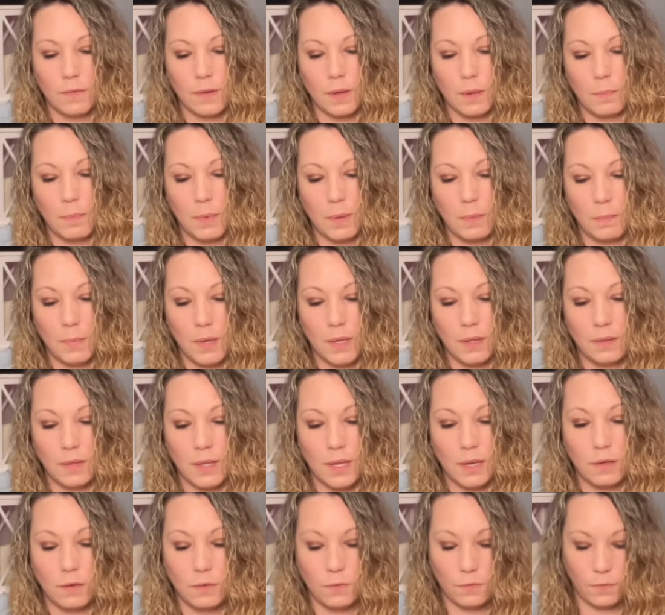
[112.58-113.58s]
commitment
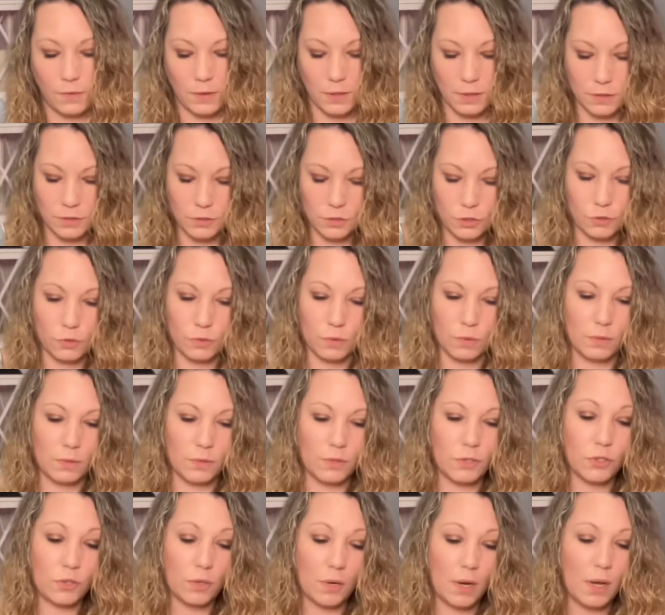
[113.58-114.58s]
that you feel a
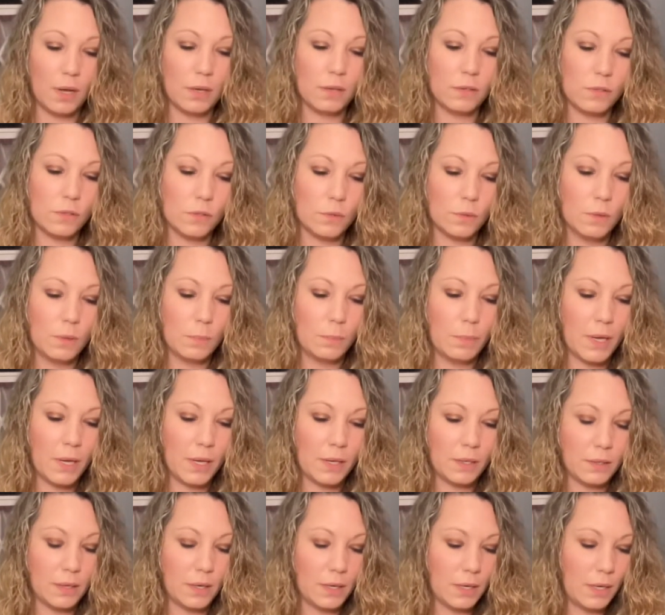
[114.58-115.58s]
strong soul
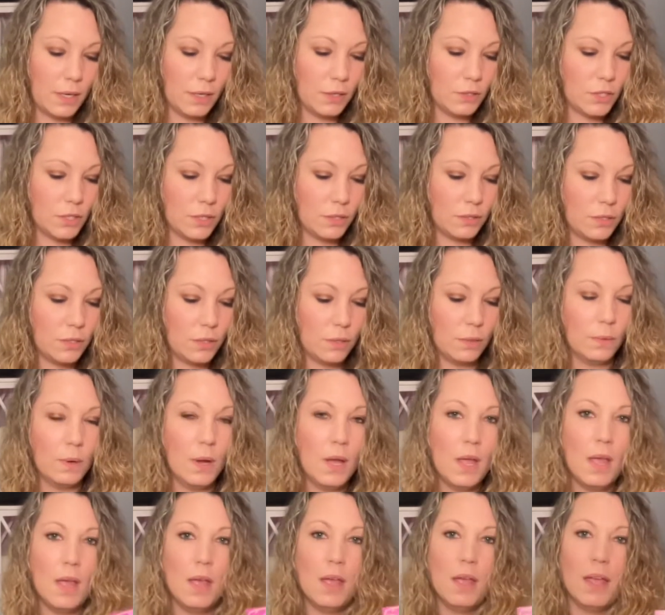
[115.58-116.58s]
bond connection to.
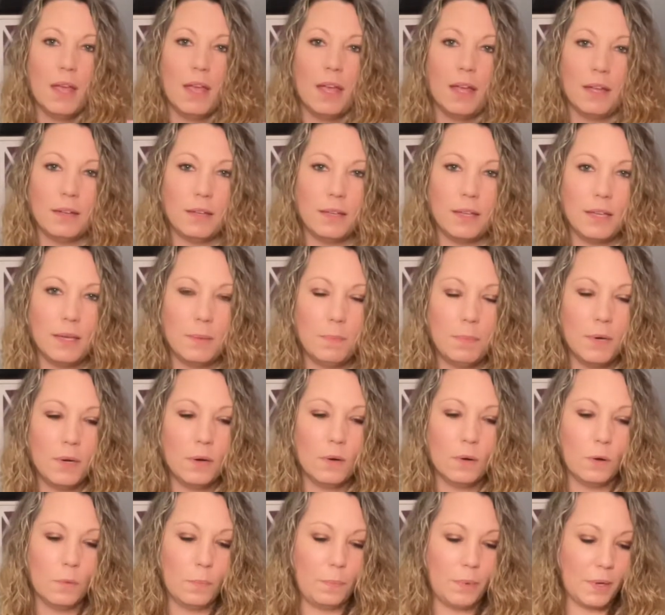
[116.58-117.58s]
And keep an
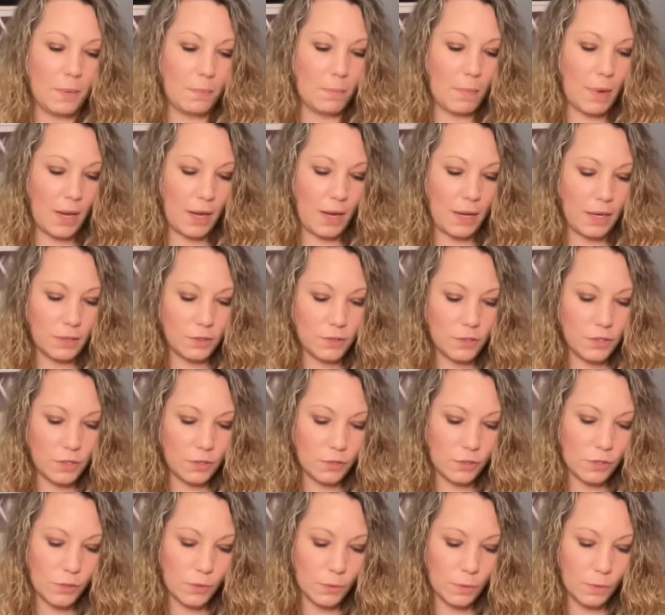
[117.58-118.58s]
open mind. Your
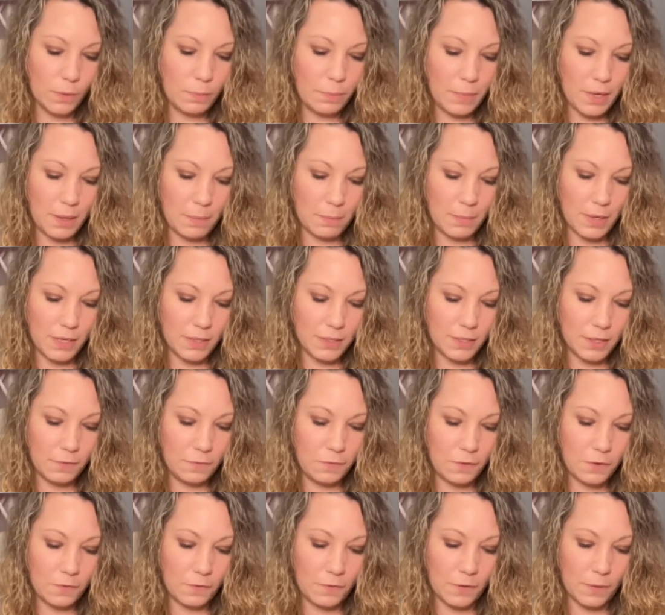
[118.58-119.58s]
soulmate may
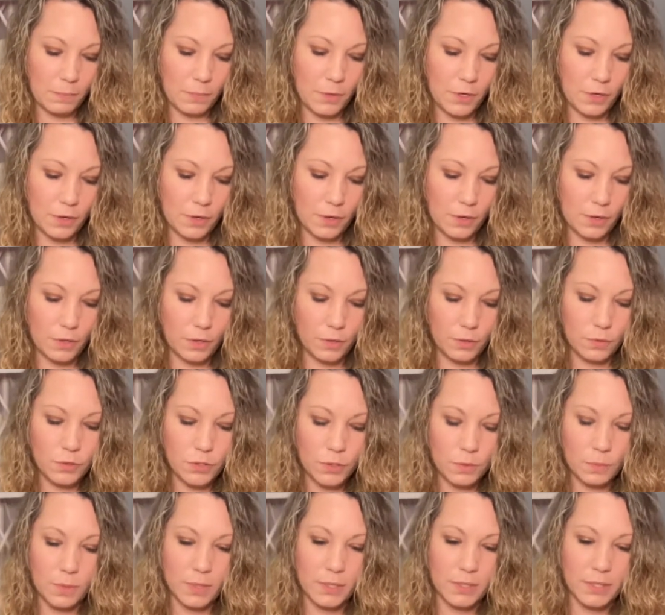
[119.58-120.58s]
differ from your
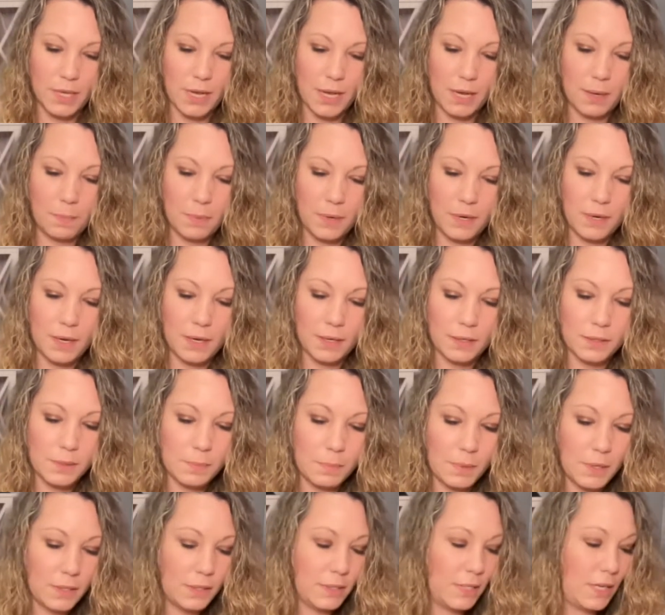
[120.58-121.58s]
usual type and
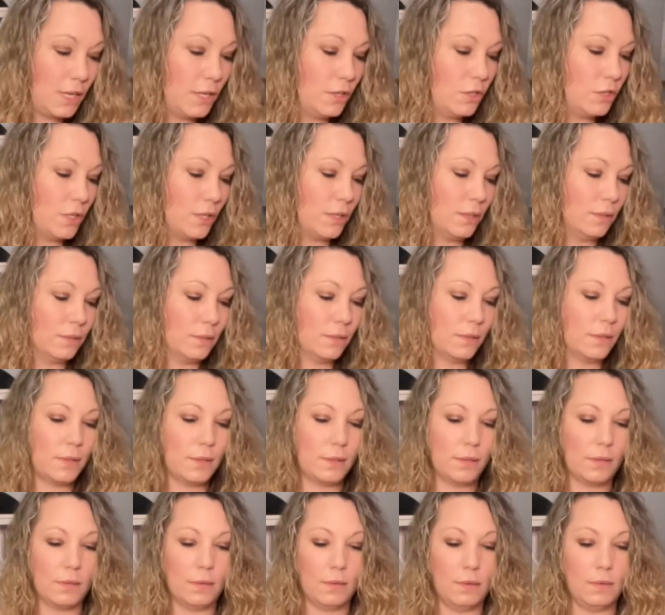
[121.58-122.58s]

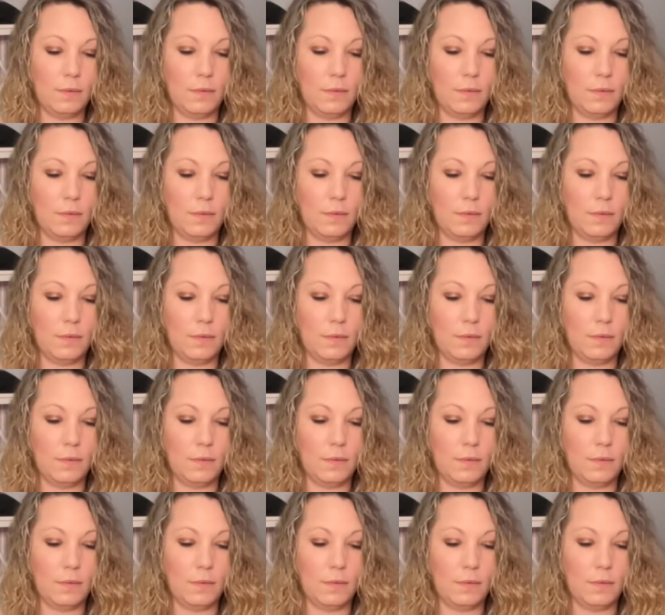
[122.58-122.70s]
expectations. All